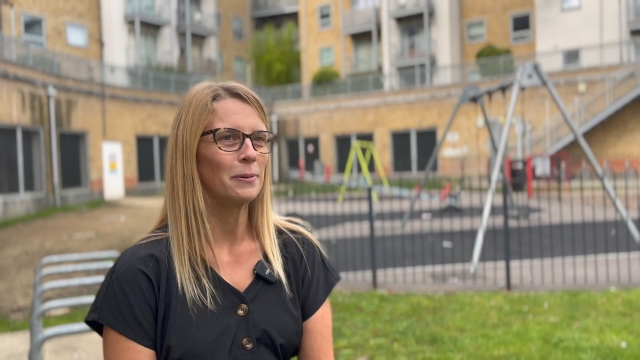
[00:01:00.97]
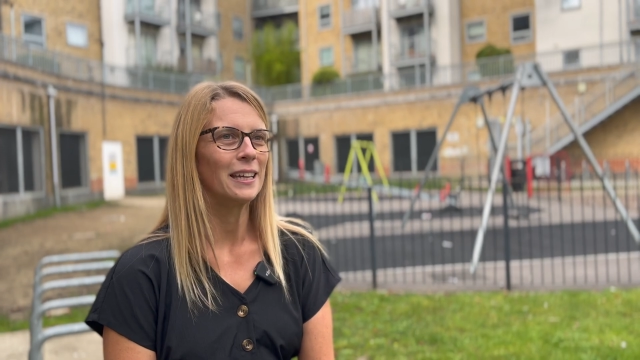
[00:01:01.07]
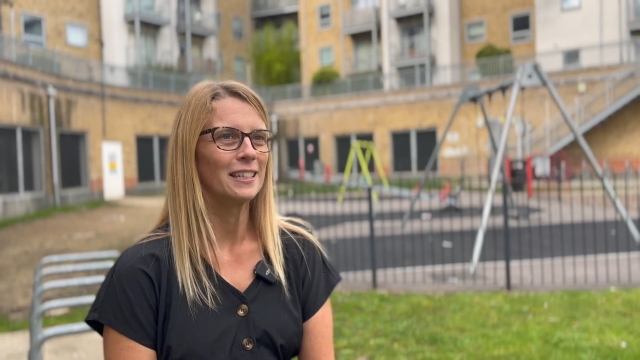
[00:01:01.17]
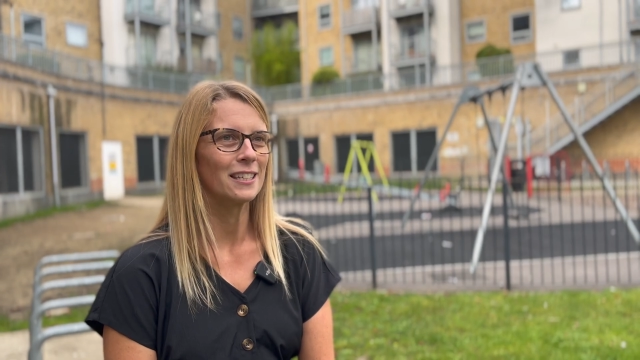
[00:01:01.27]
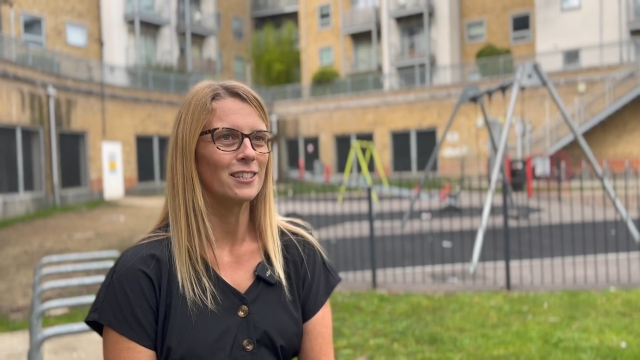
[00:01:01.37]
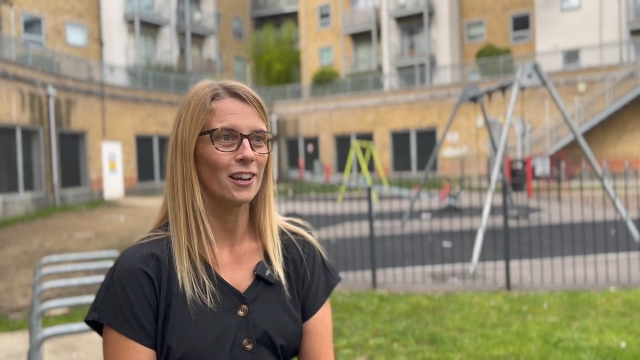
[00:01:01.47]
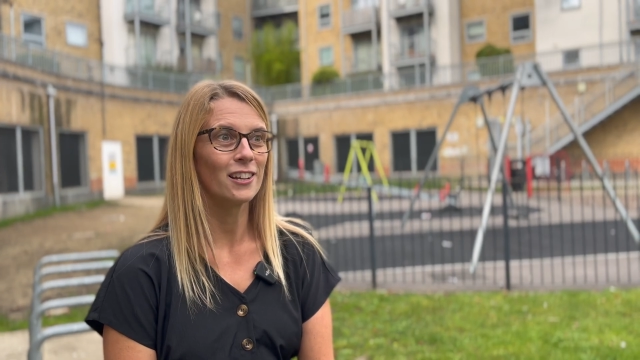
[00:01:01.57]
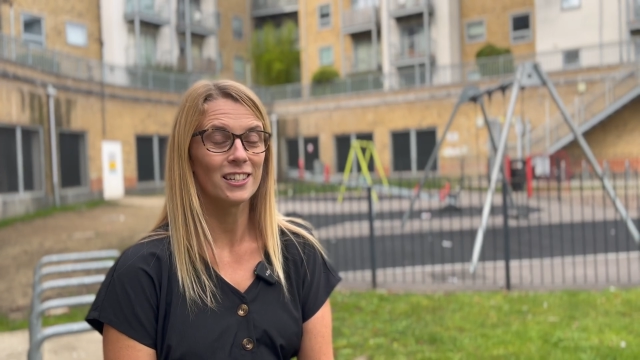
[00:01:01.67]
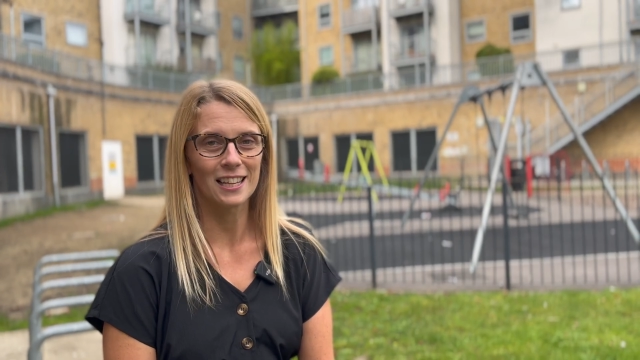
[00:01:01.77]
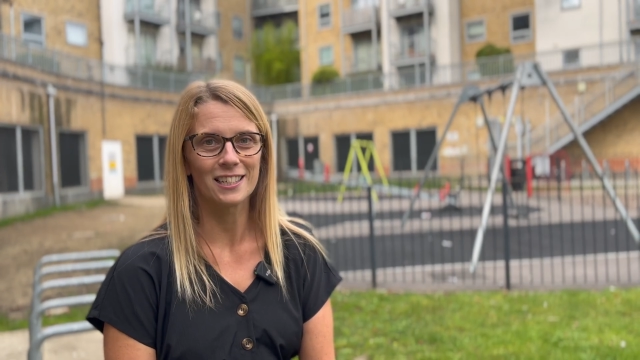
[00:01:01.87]
Peter's
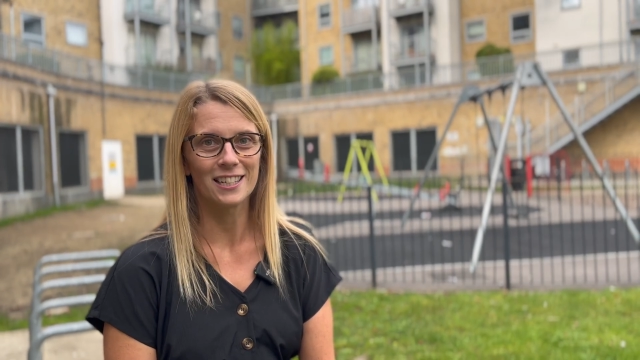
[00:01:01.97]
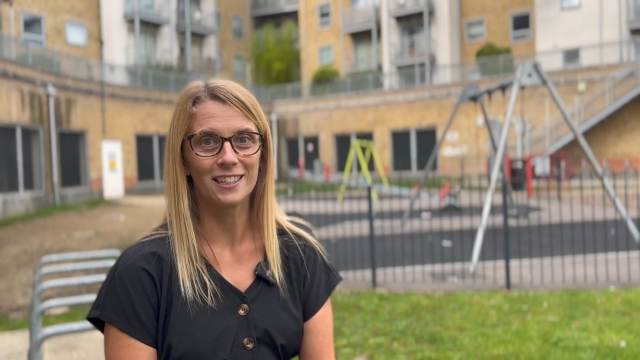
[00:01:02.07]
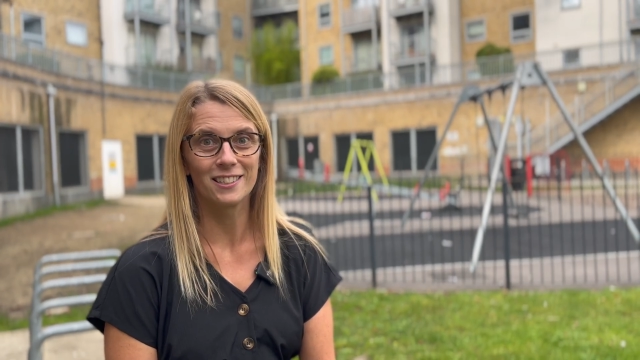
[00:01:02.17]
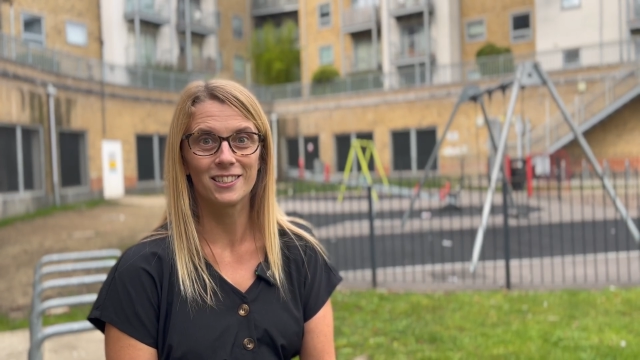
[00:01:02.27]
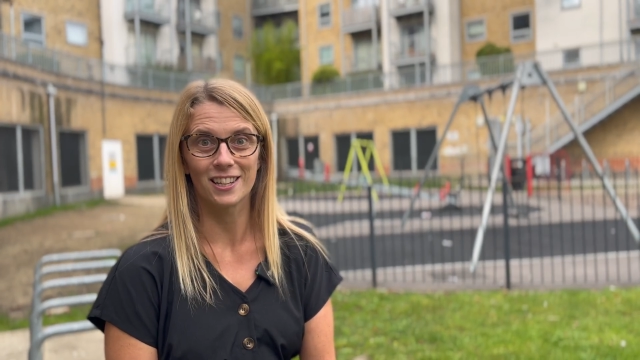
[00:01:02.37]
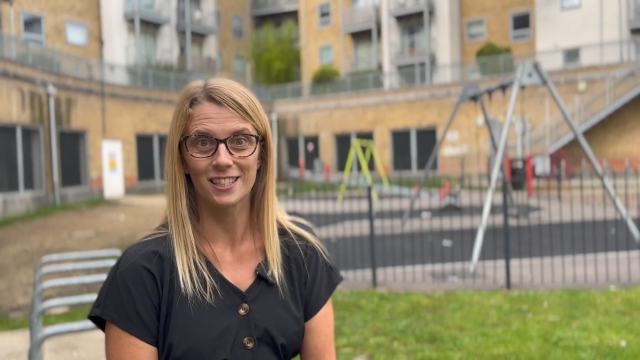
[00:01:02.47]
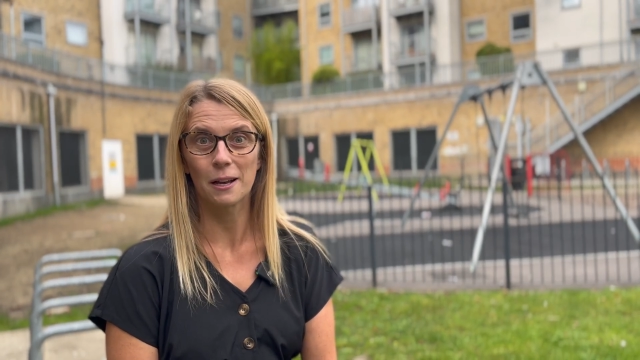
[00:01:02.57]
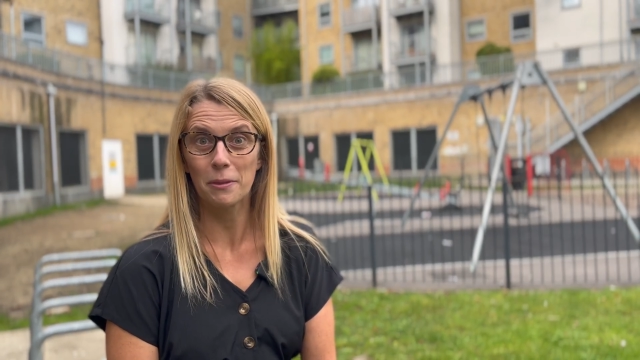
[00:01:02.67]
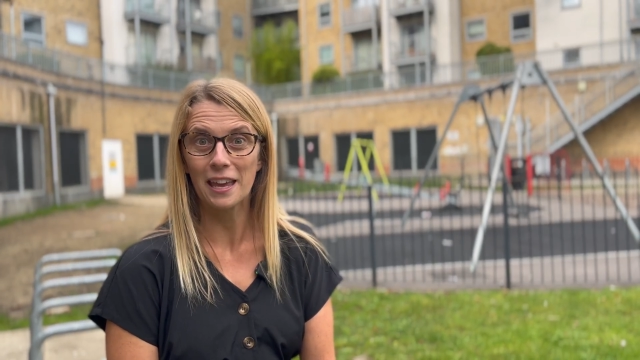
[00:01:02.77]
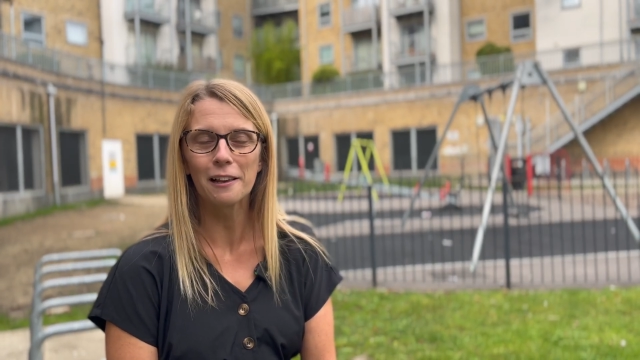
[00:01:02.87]
Church. It's actually just
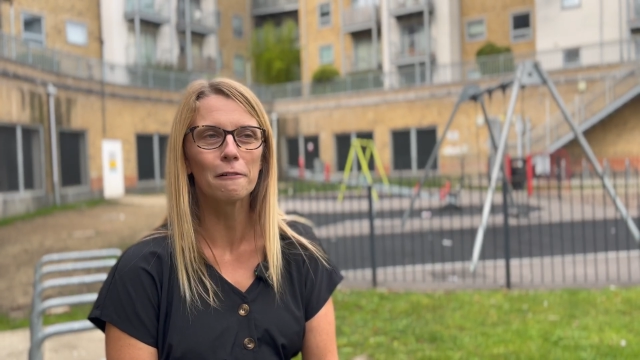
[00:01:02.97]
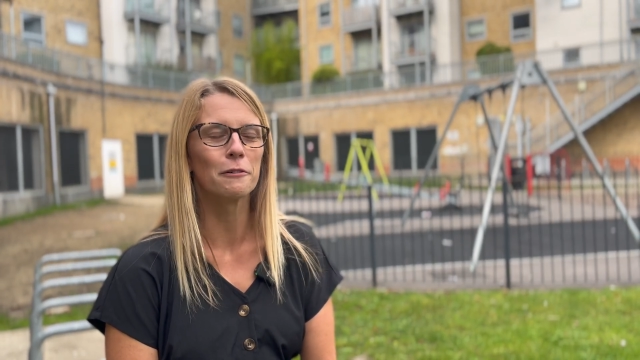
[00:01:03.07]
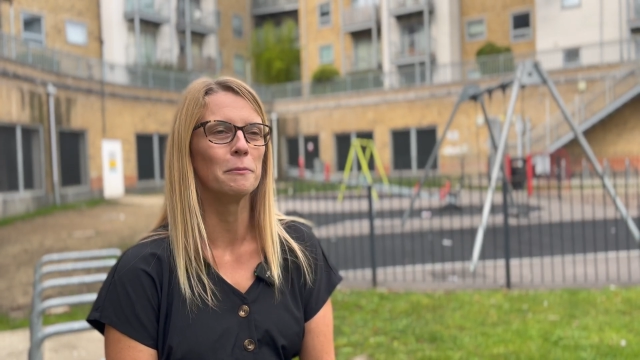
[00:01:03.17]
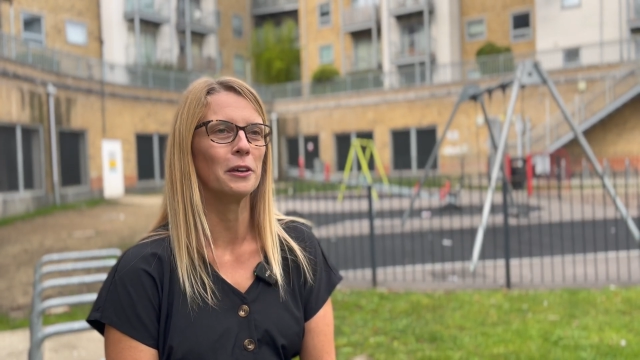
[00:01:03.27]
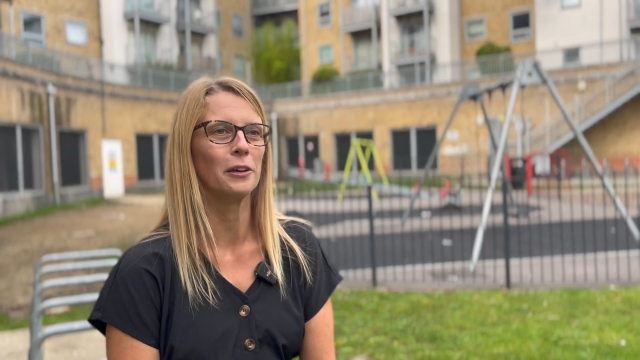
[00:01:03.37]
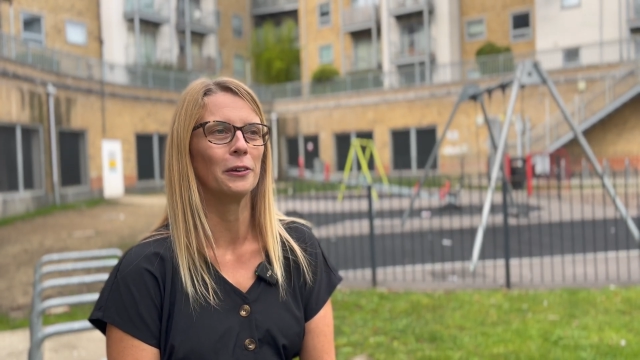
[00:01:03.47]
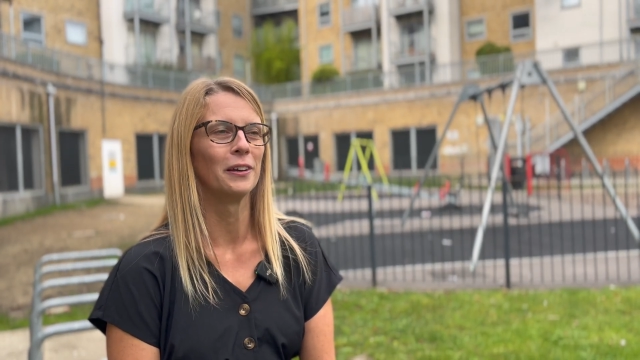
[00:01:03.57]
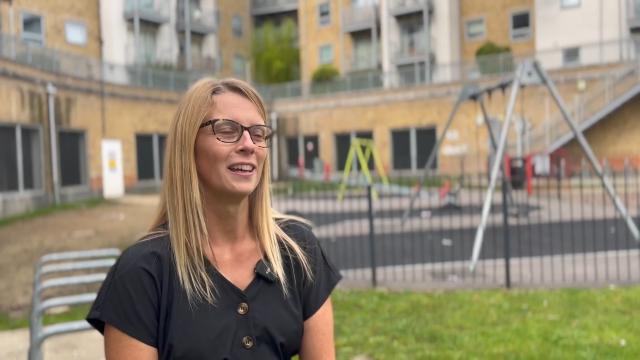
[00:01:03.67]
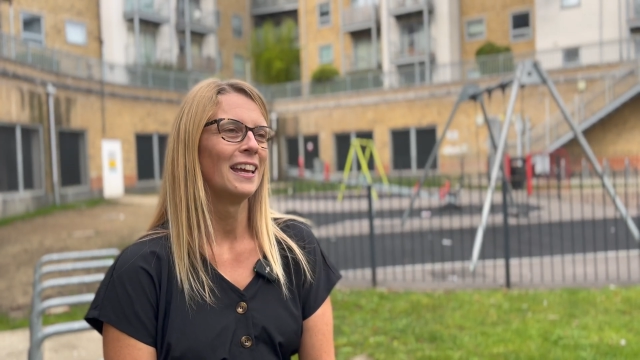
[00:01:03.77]
up the hill from you."